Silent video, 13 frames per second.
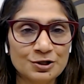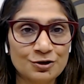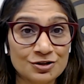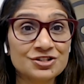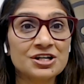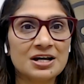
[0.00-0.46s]

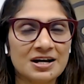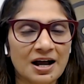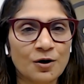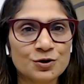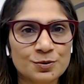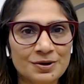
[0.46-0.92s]
You're still
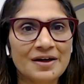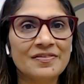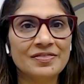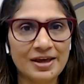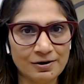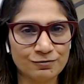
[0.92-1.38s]
accountable,
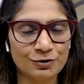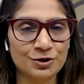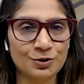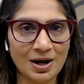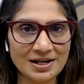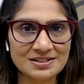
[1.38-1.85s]
and therefore
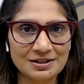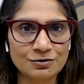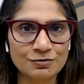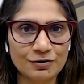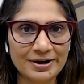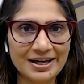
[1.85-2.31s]
you're
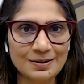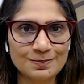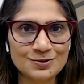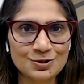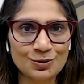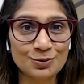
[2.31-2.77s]
asking for
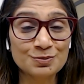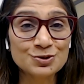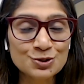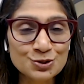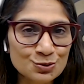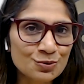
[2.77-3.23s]
help. So
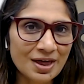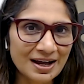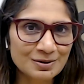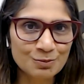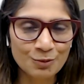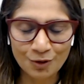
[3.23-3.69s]
do
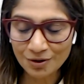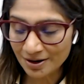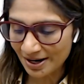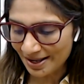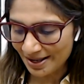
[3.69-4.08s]
that more.